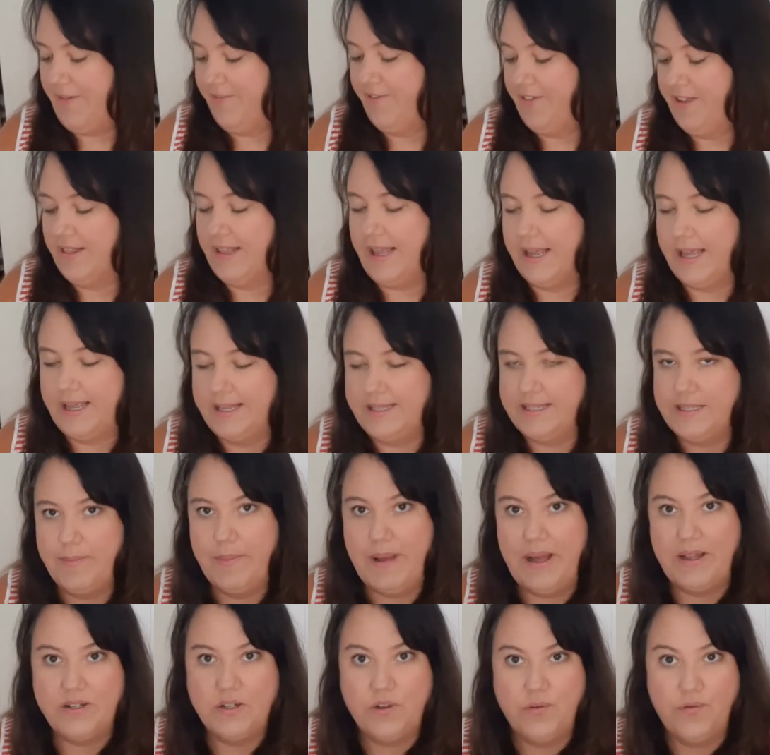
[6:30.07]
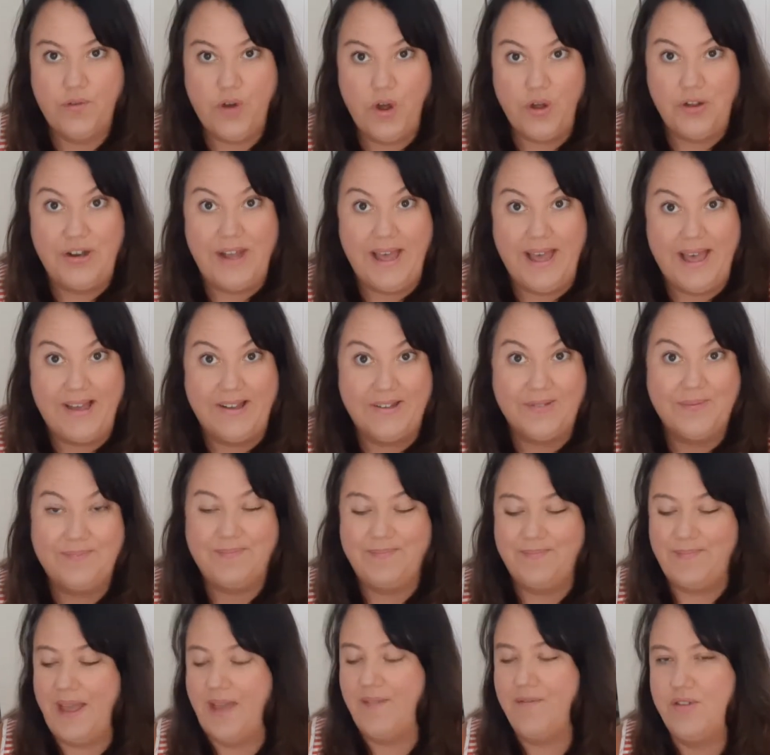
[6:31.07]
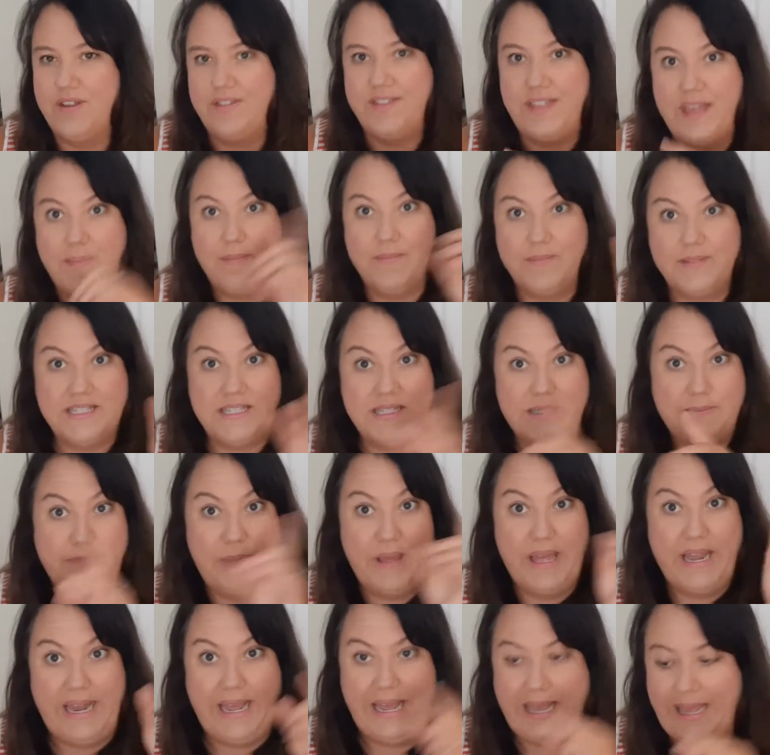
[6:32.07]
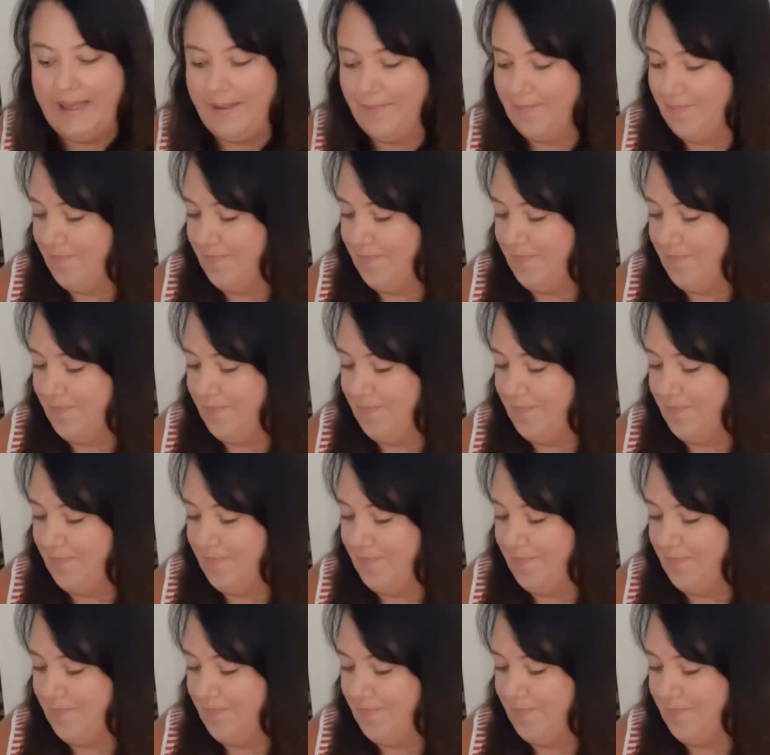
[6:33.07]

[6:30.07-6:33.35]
feel like he's about to fall down. Everything's spinning.